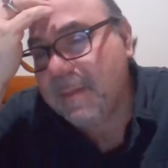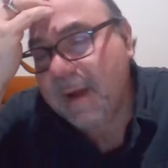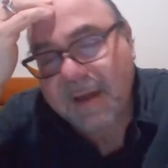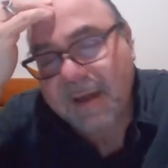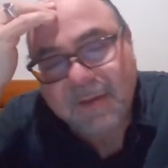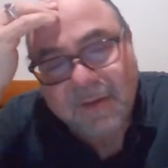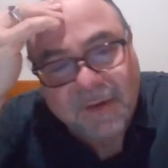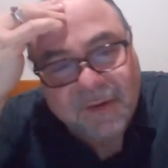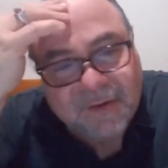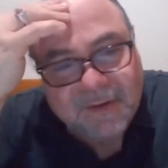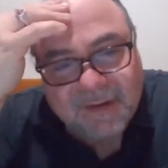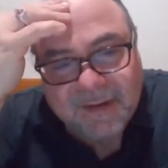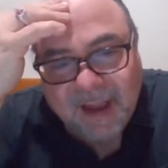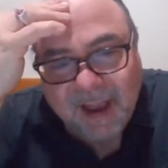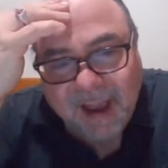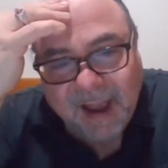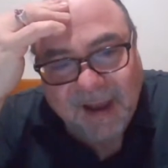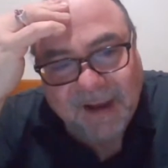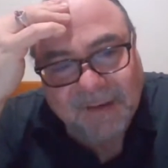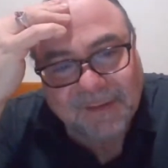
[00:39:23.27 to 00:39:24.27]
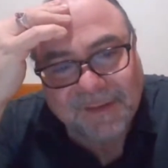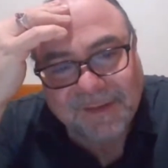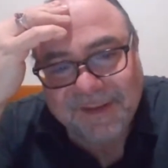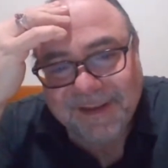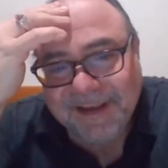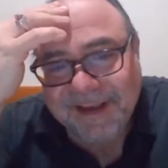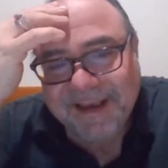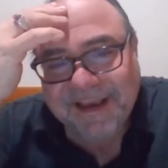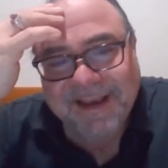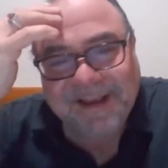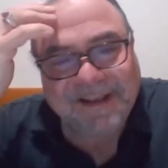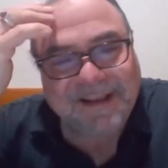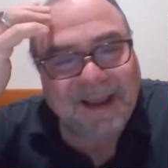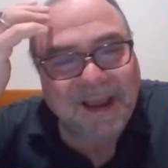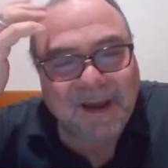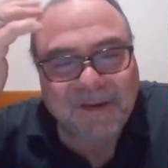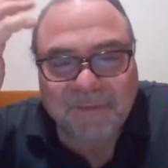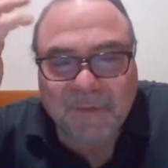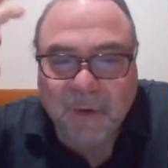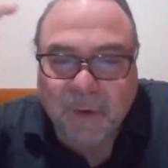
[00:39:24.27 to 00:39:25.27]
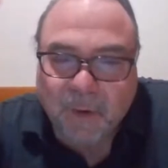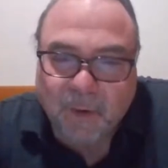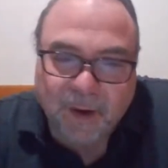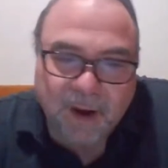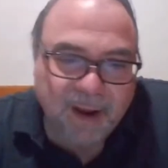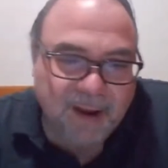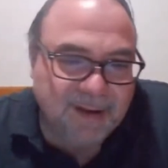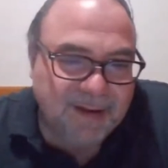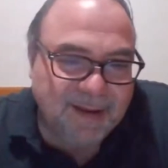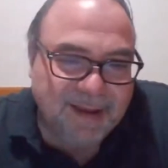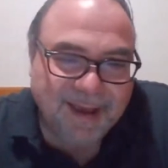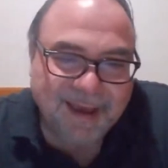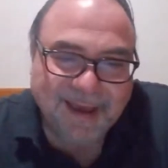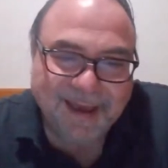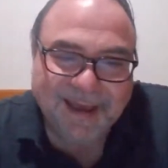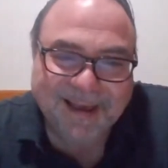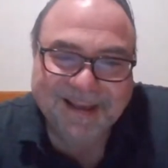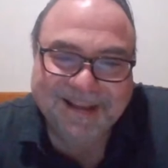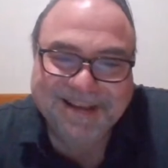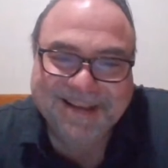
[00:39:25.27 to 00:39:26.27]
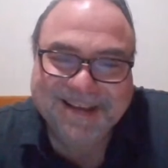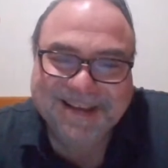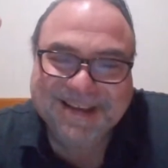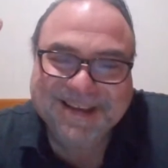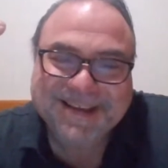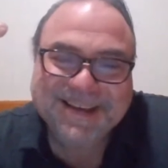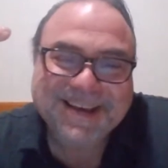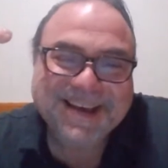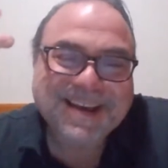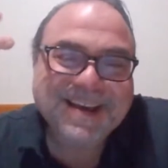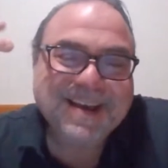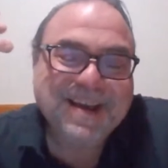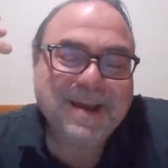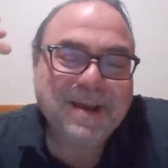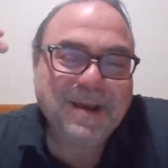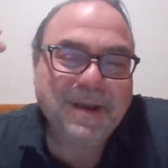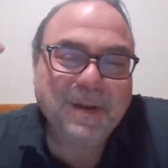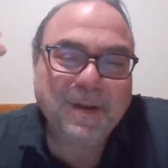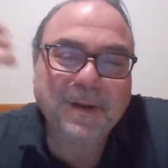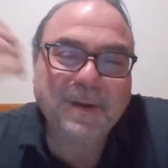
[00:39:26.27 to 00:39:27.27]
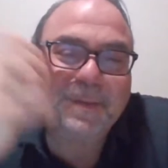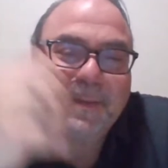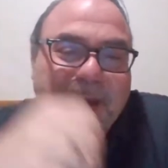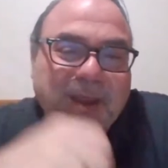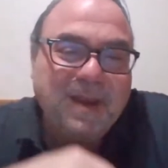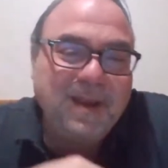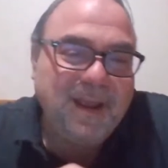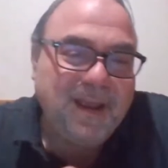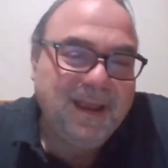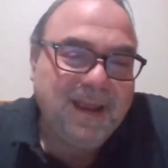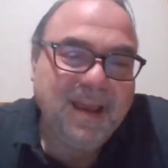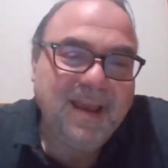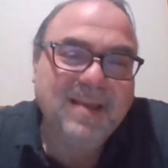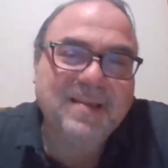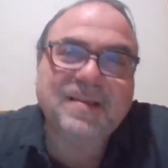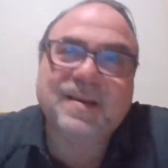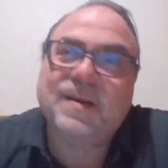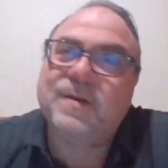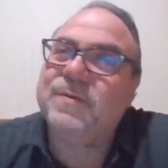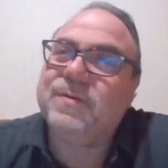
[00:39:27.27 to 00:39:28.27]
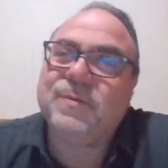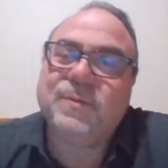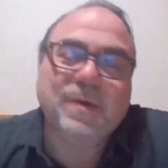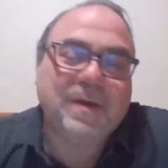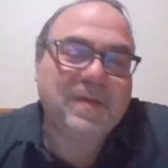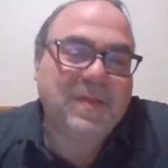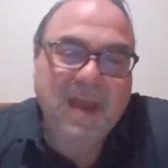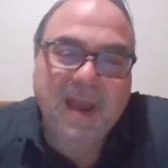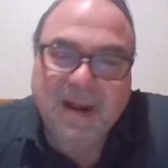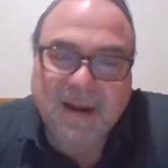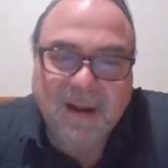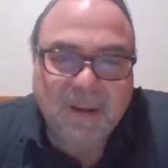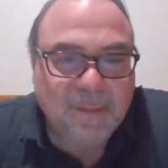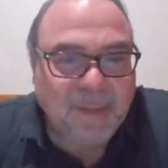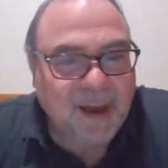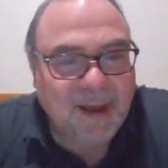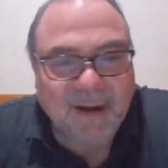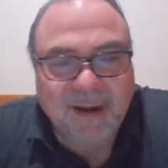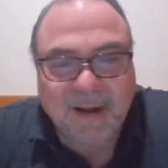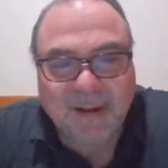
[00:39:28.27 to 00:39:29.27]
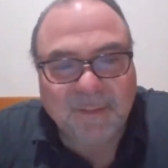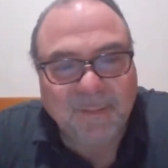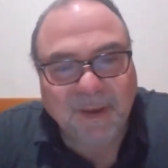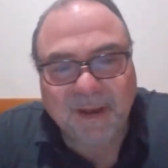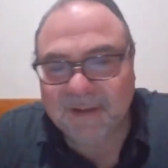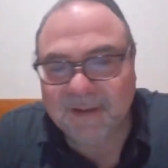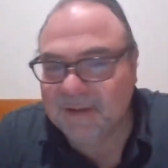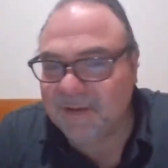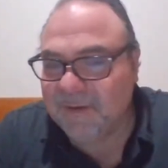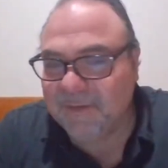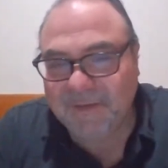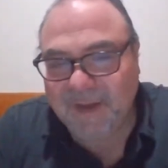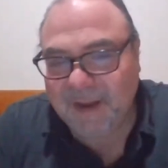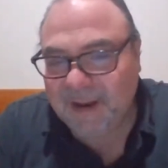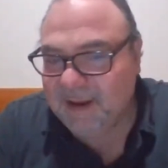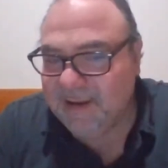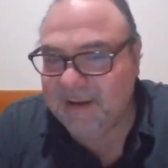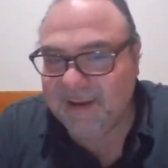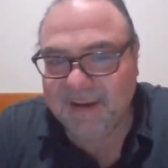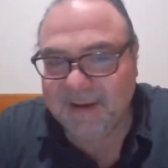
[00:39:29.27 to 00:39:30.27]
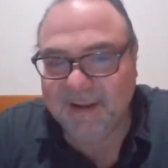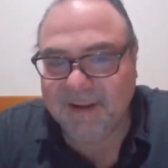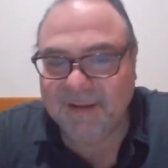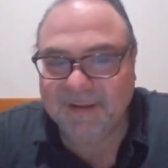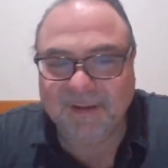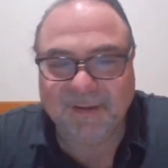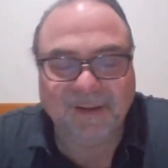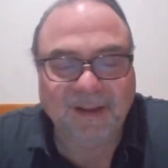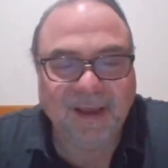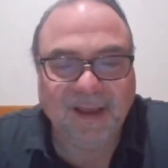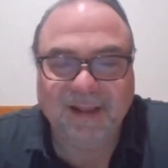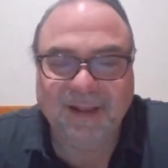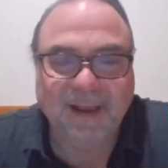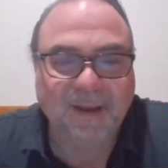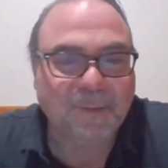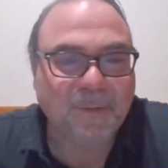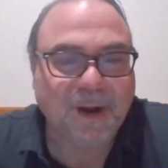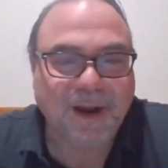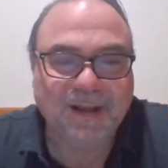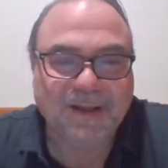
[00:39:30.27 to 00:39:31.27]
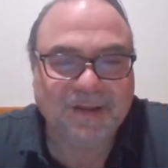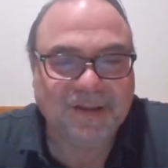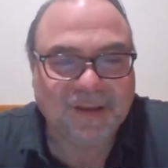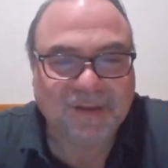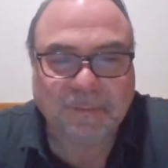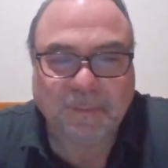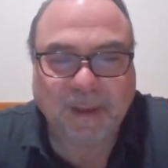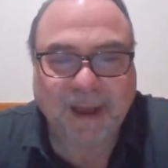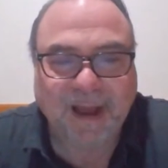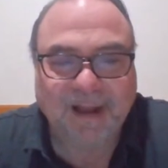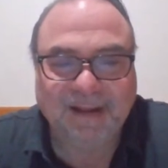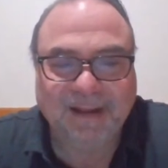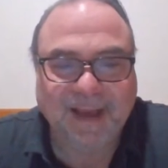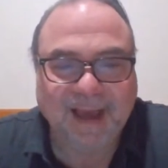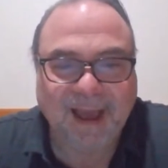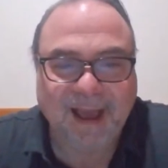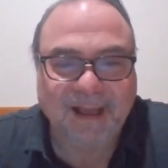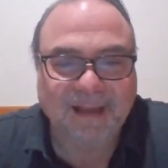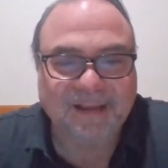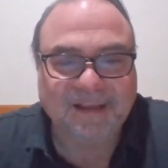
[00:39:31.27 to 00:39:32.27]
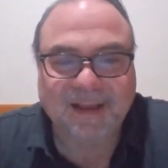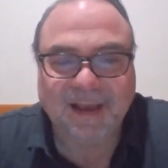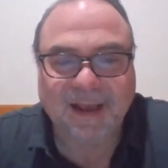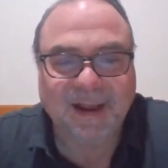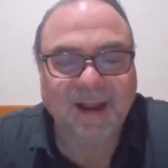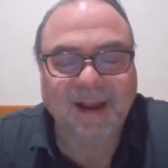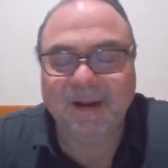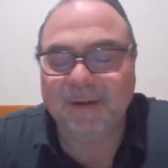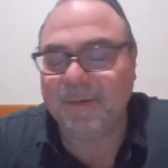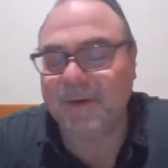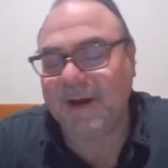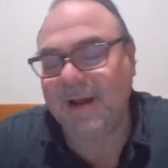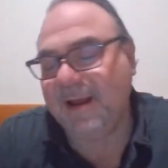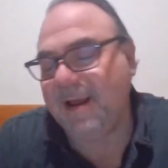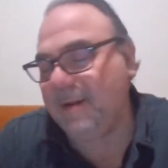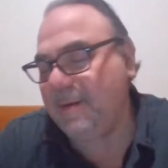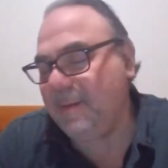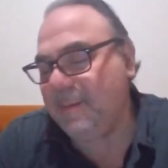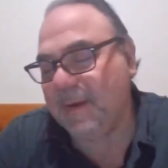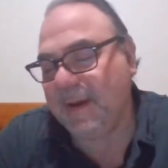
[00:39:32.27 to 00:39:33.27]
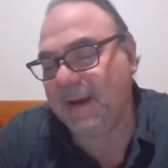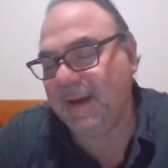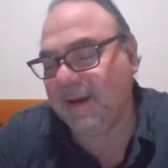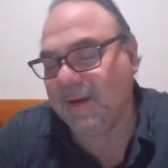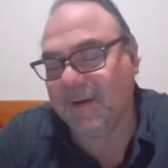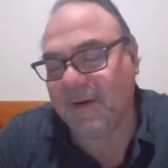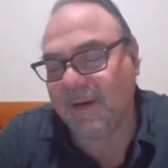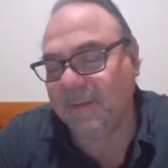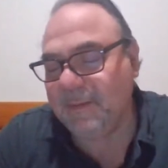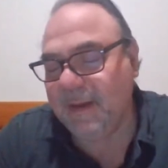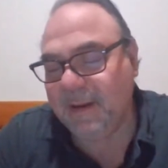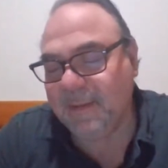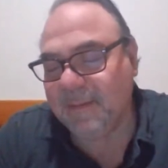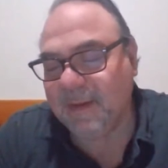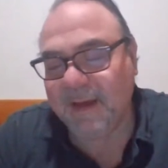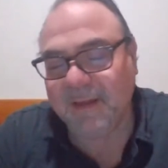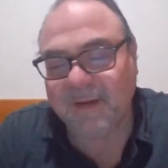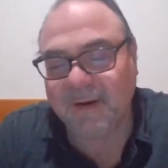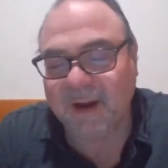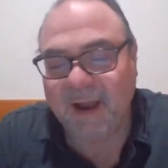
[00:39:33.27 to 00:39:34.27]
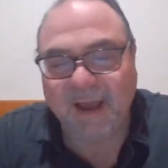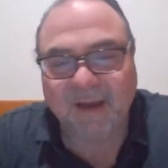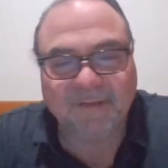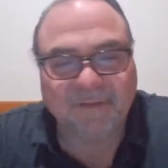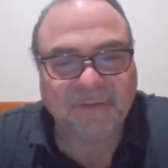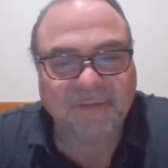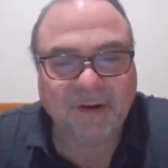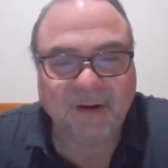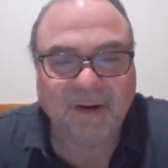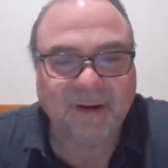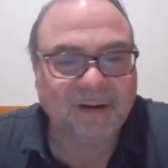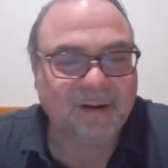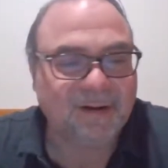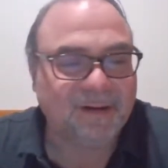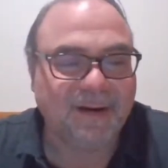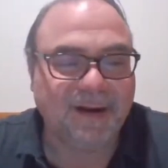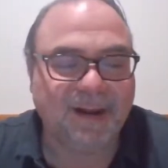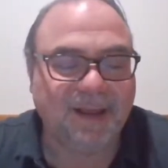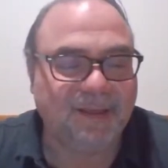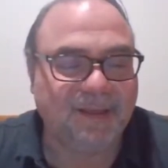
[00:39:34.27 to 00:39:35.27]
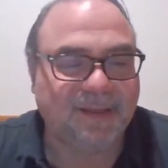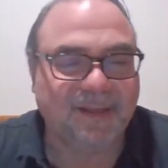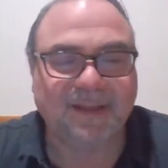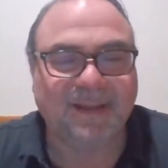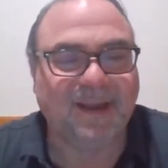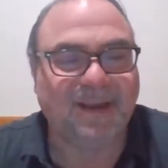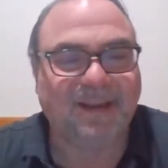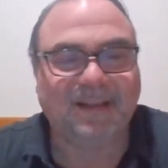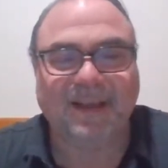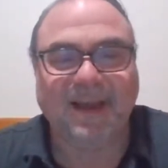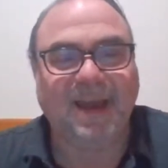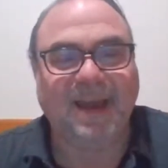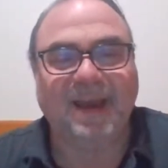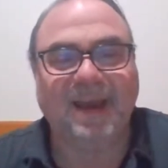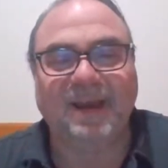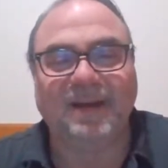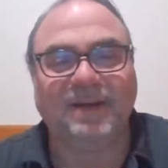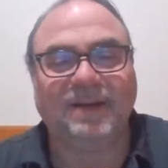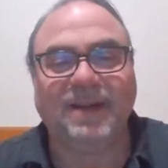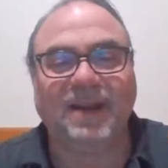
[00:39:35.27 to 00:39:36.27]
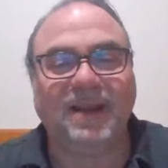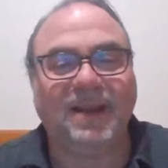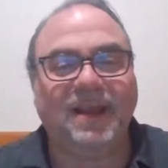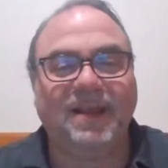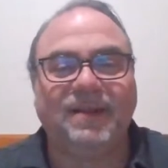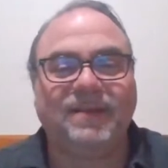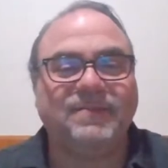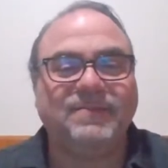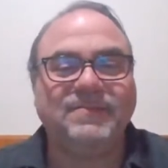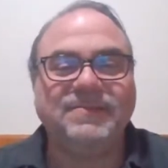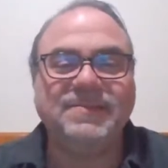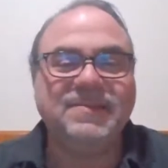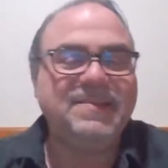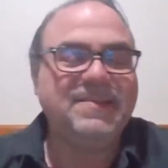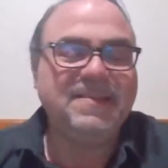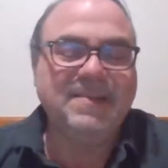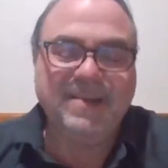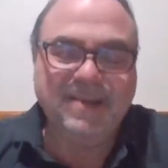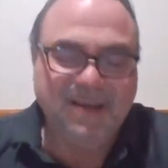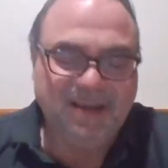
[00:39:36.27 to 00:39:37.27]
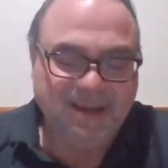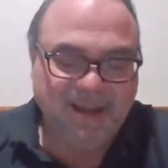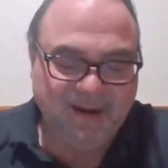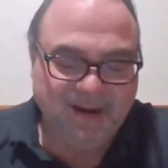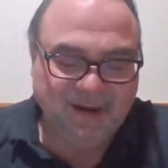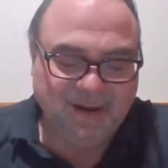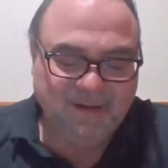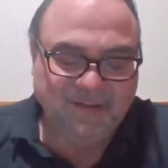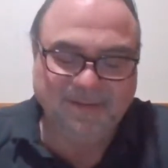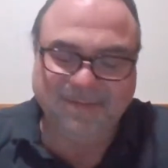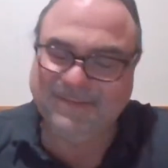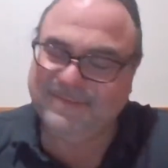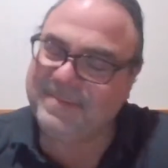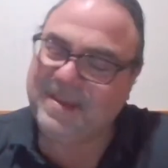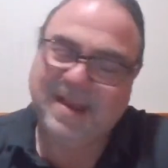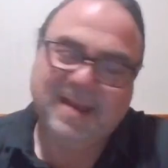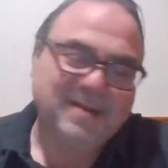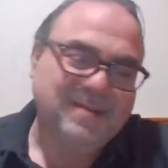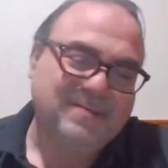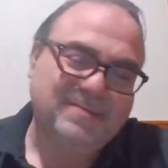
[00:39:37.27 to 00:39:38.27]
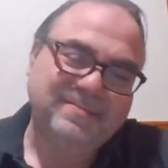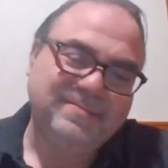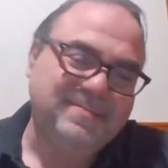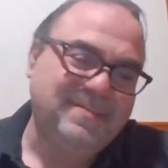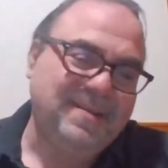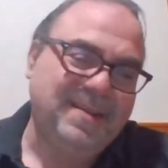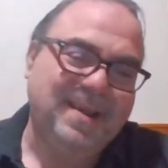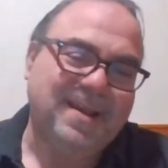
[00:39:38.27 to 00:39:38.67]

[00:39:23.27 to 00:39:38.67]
mothers now, they have grandkids, you know what I mean. In case I was with anybody in Pennsylvania and they watch this podcast, I don't want anybody to call me a mother effer or anything like that, or I don't,